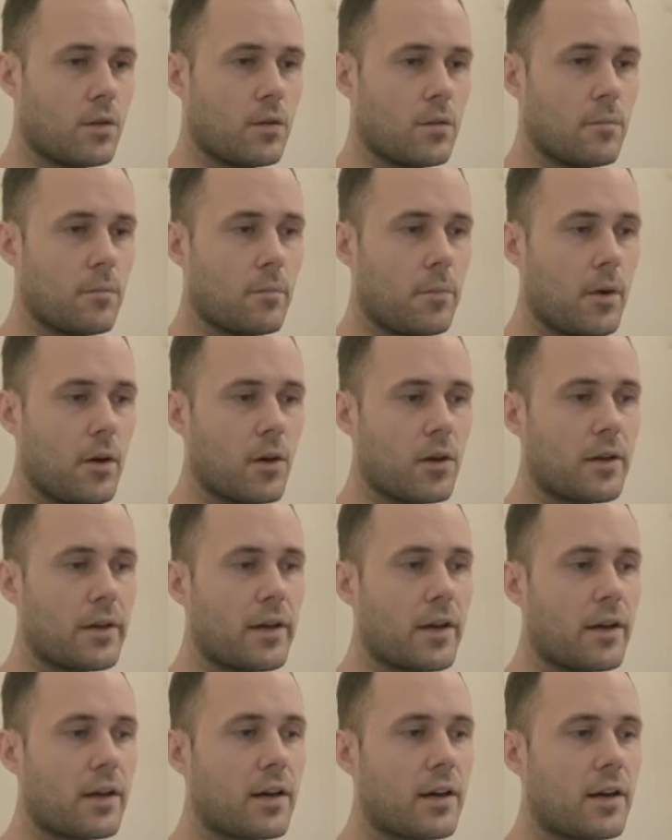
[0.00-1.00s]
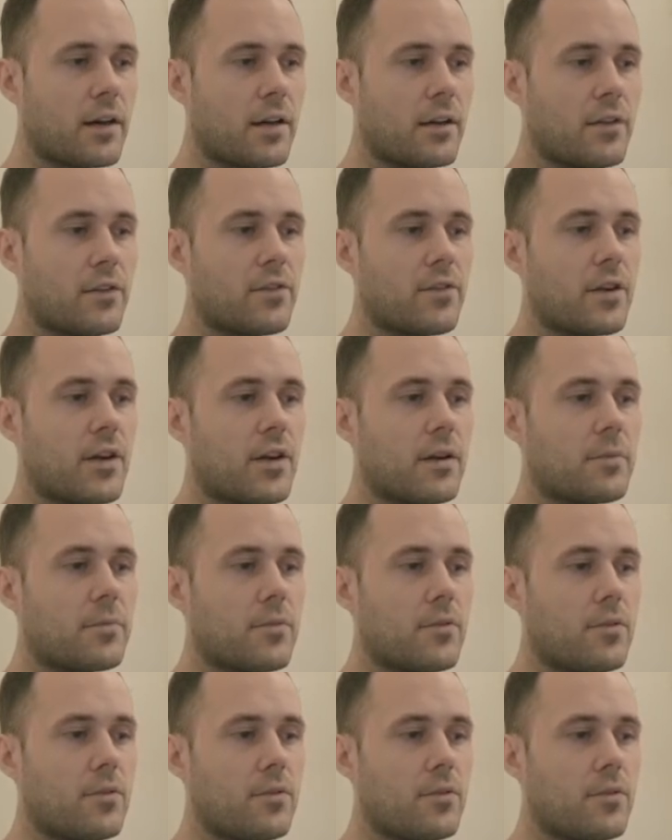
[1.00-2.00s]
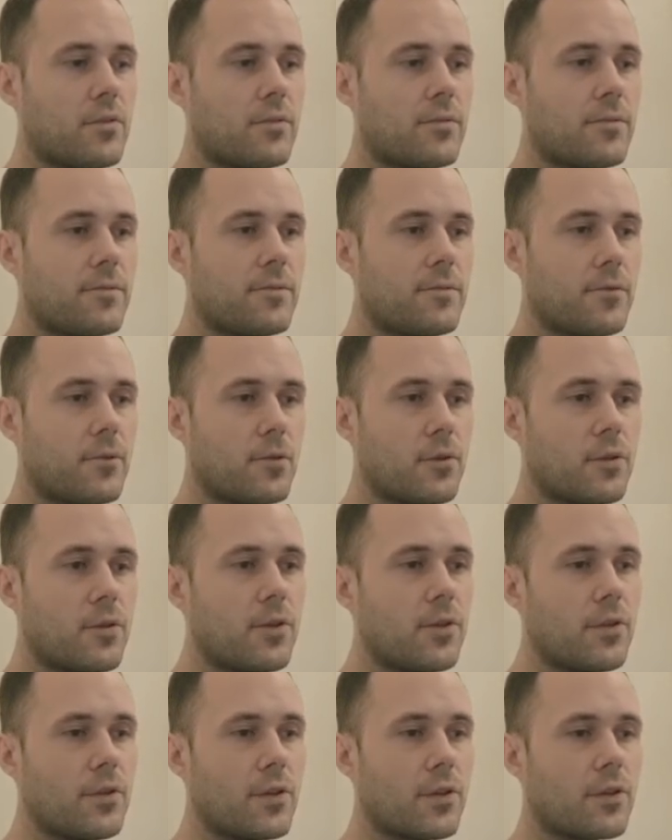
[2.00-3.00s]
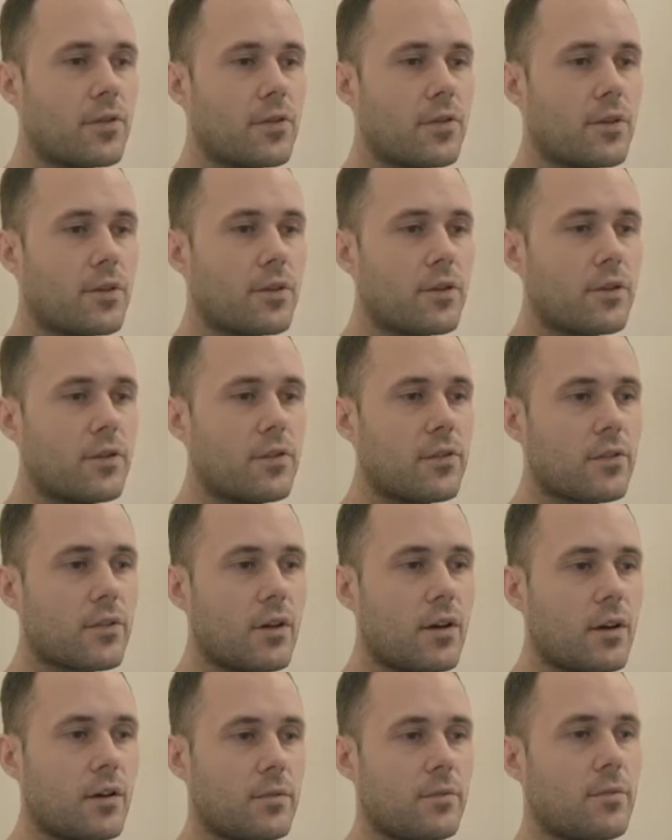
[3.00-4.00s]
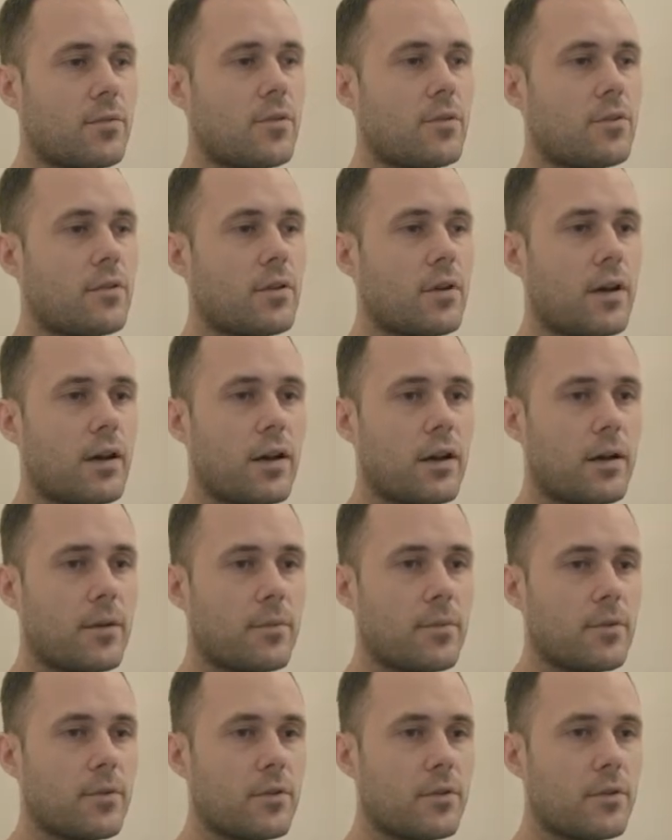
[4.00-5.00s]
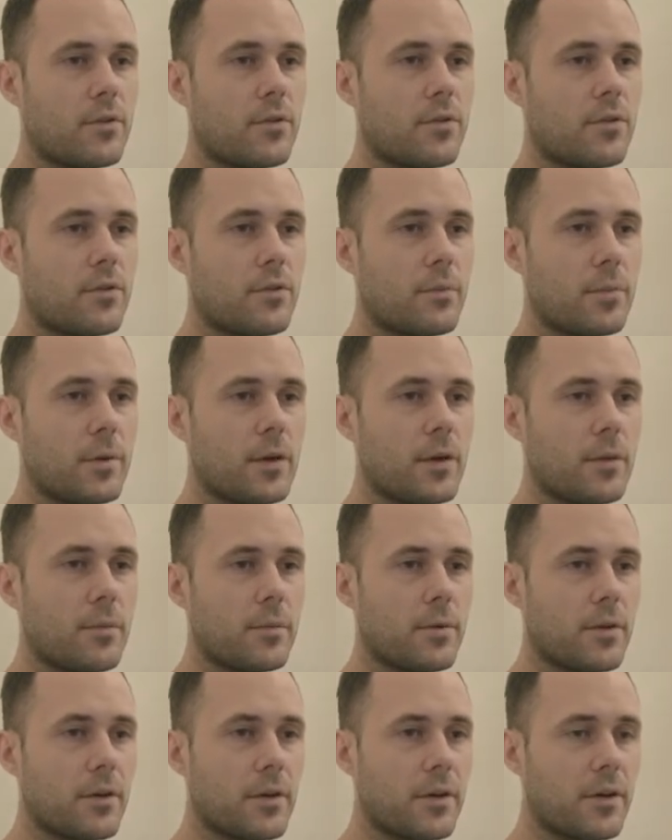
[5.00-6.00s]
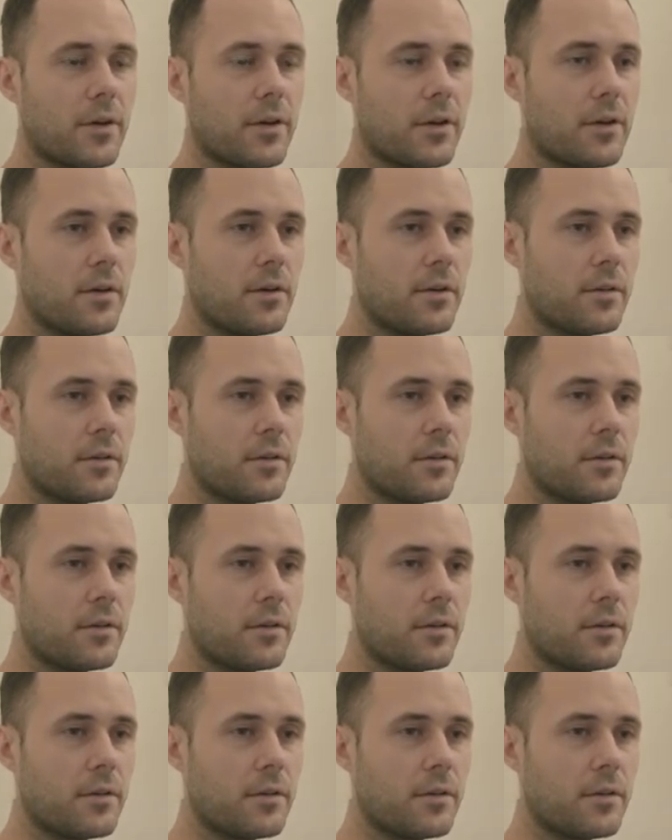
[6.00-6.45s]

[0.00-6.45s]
Polycat is up to $46. I'm doing absolutely superb on here.